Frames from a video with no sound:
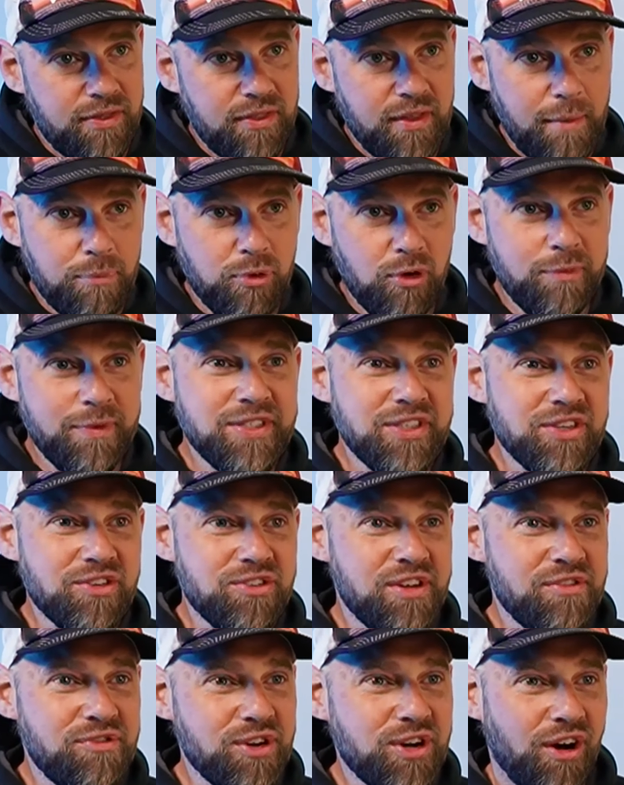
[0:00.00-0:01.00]
Improvements are
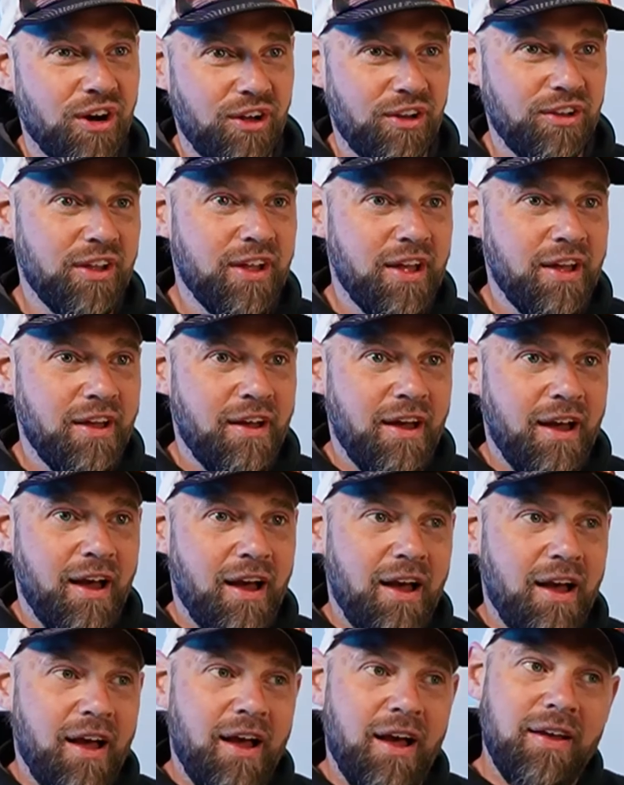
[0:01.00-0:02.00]
difficult.
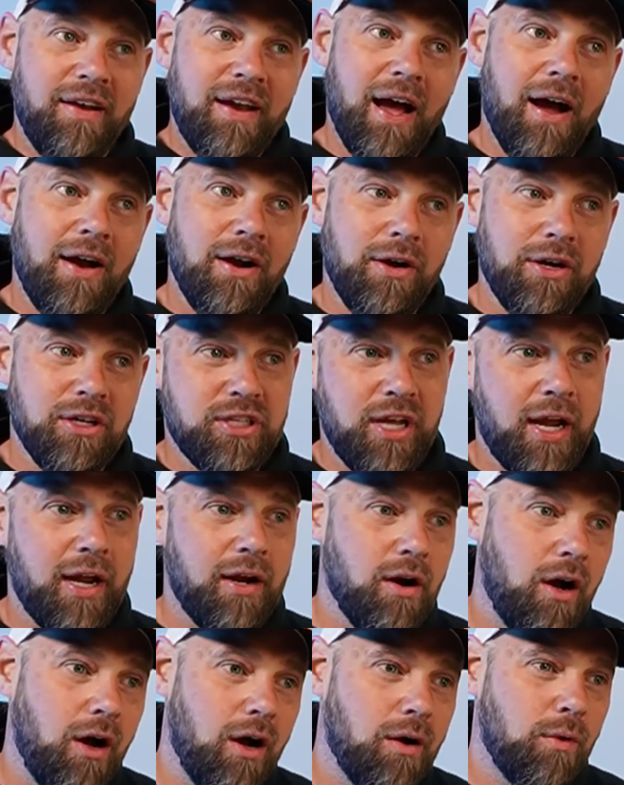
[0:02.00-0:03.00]
Now I know you're saying,
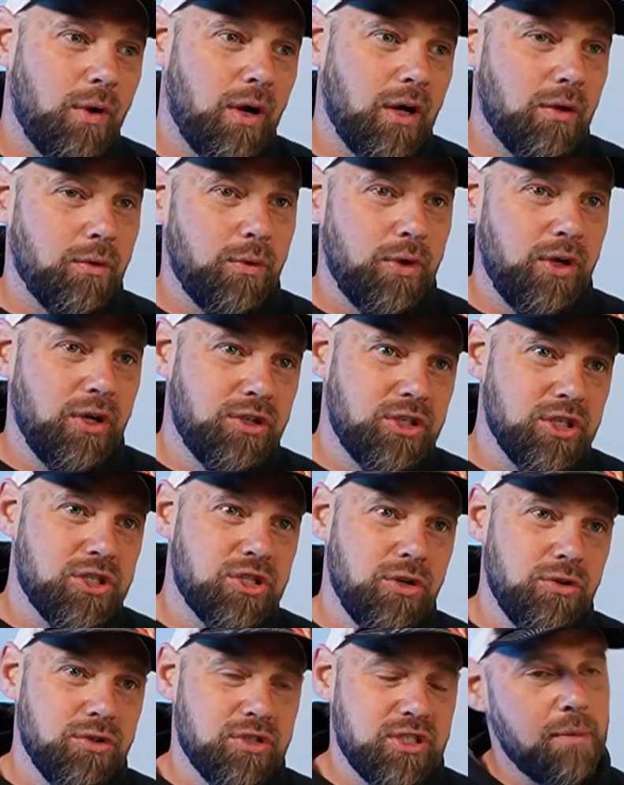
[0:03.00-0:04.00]
oh, well, you just
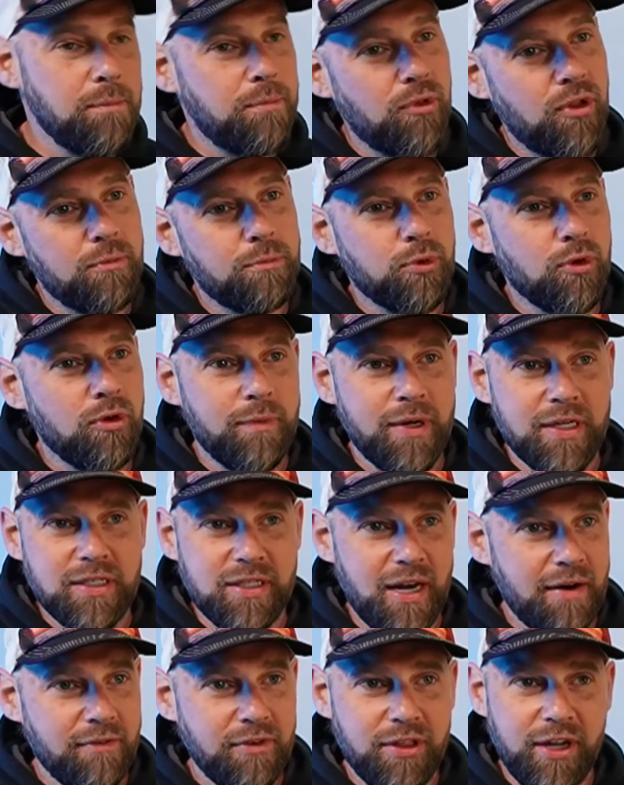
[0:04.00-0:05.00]
do simple improvements
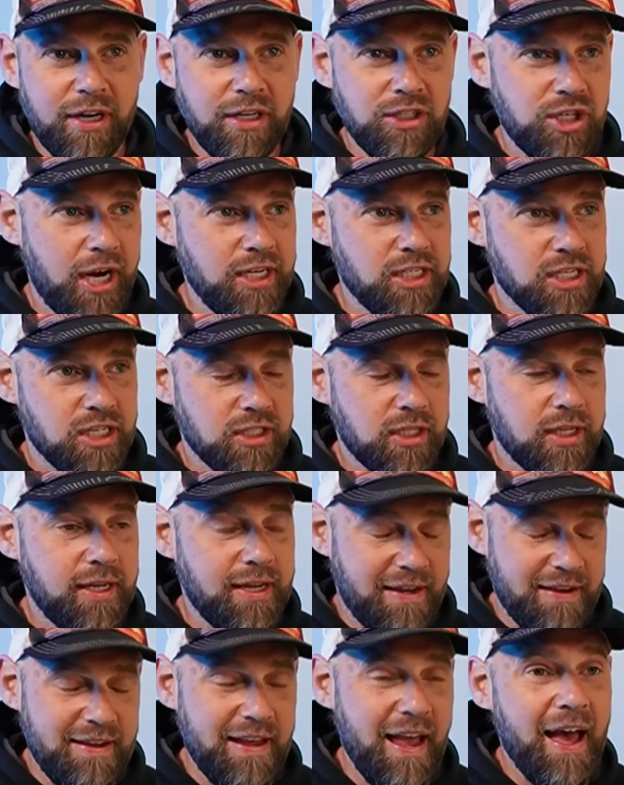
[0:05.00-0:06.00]
and everything changes.
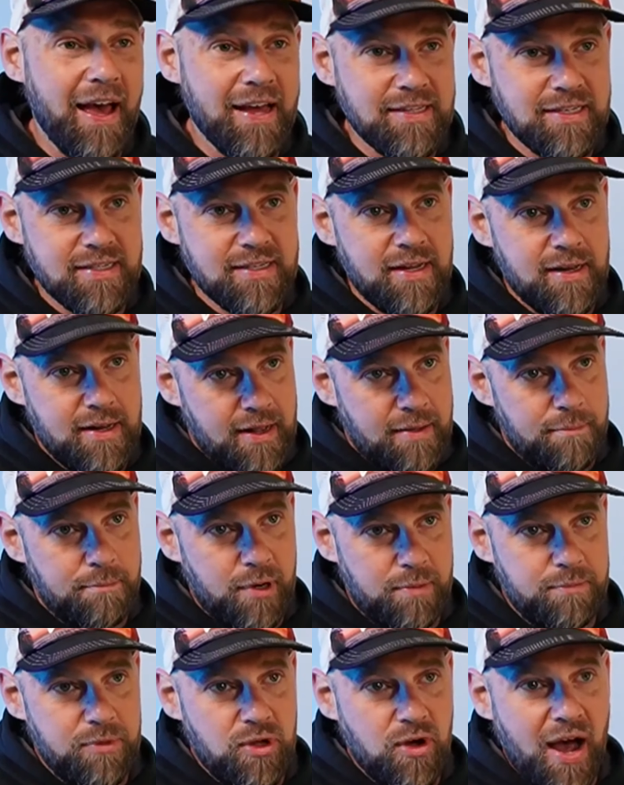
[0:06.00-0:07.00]
Yes,
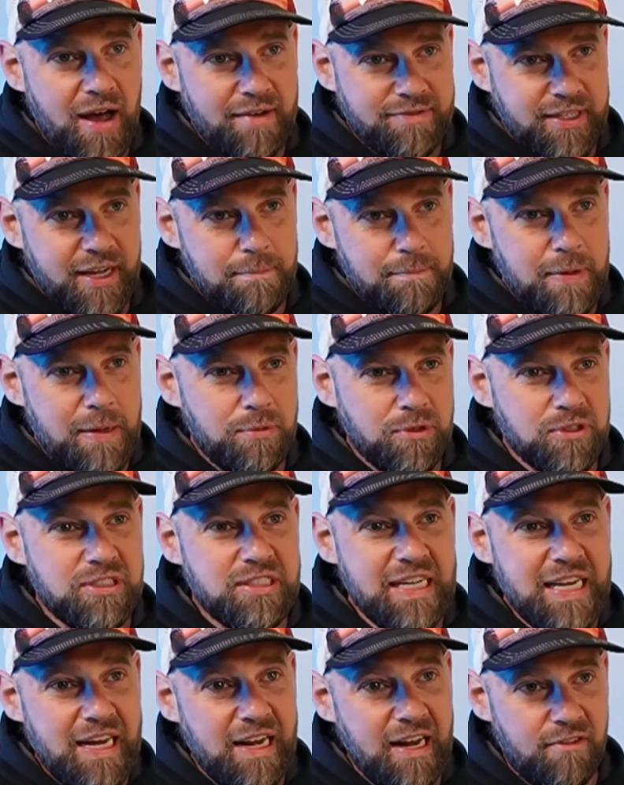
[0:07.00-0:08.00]
but you have to get people
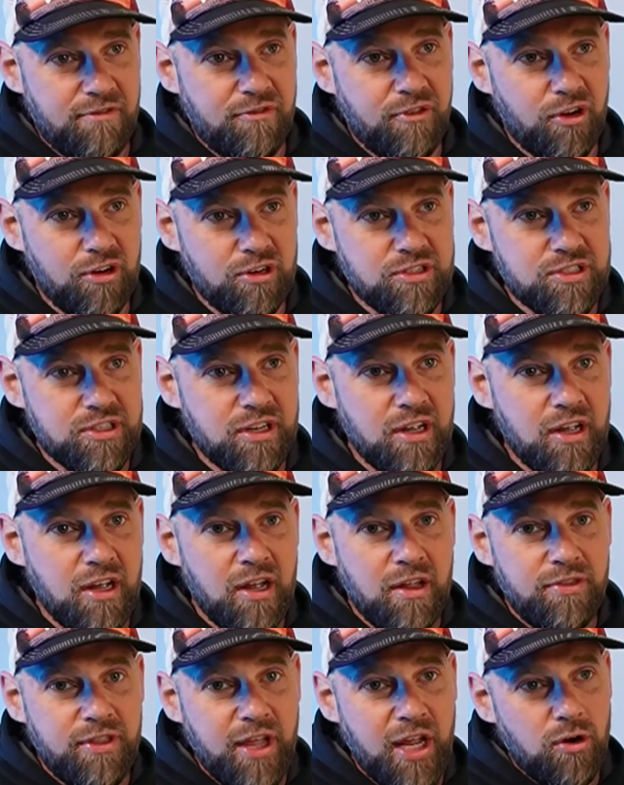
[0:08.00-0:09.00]
seeing it first.
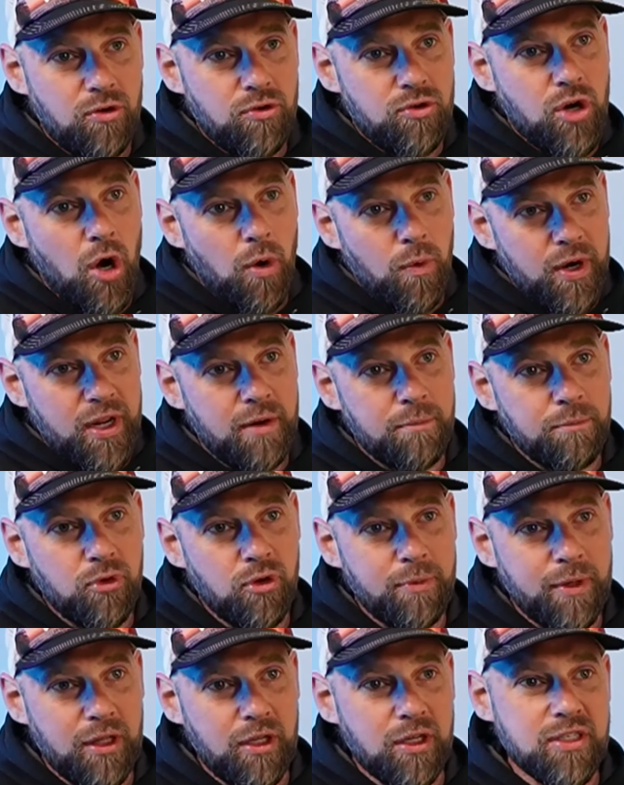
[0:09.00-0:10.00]
They don't know what an
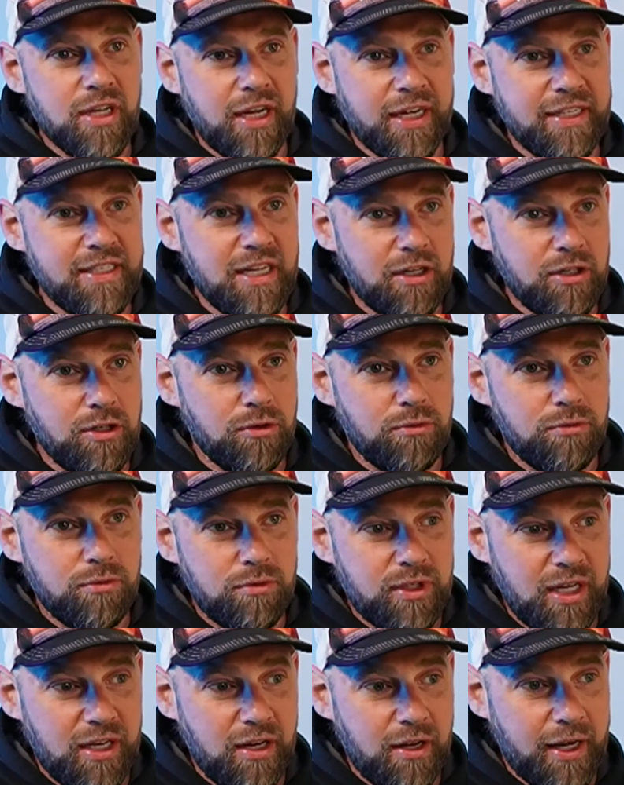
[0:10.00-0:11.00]
improvement looks like until you
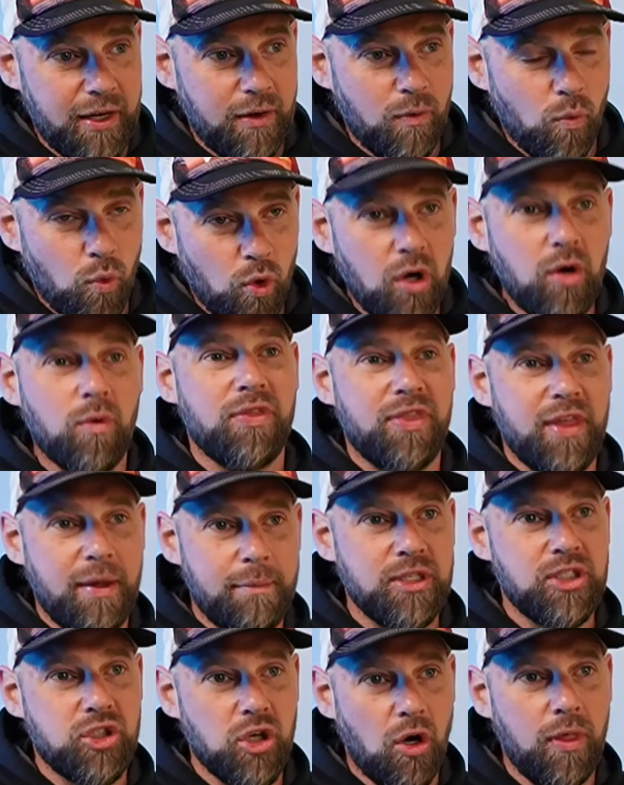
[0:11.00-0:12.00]
can work with them
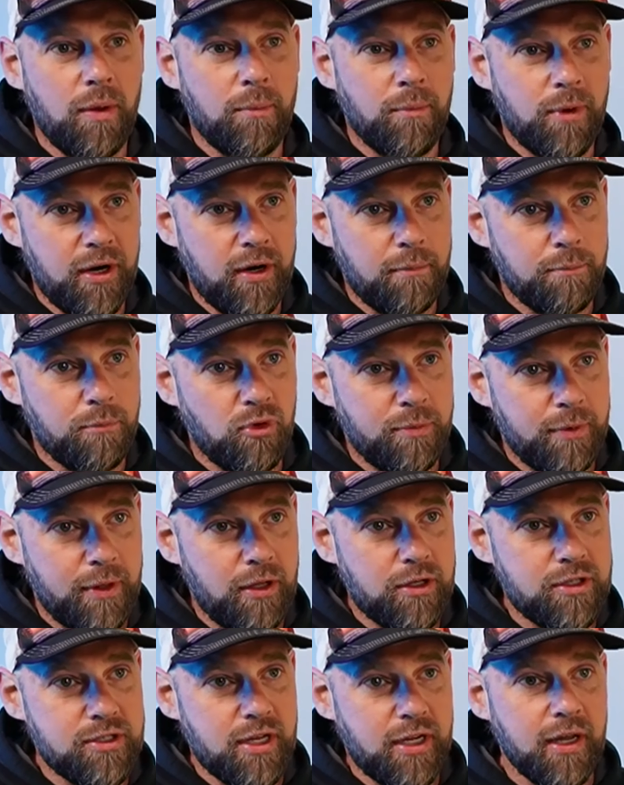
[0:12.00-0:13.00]
and show them what an improvement
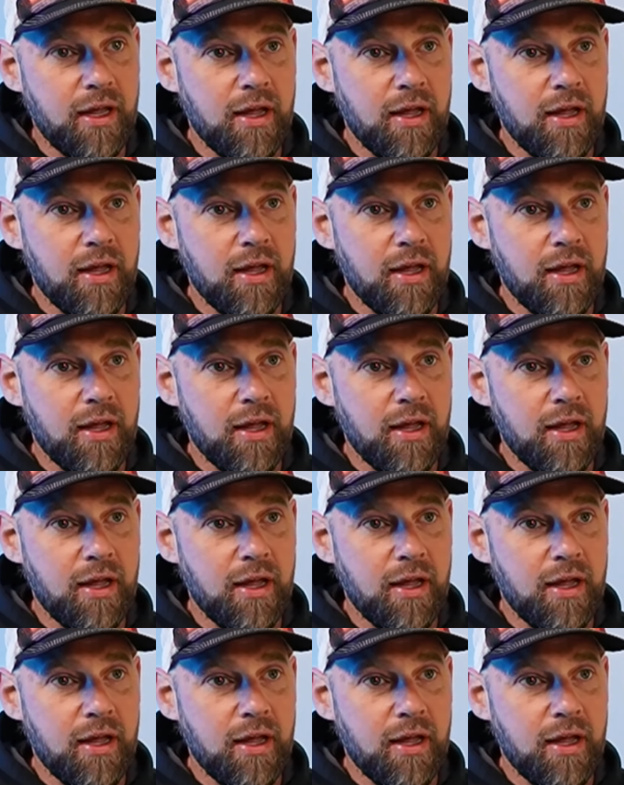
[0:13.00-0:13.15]
looks like.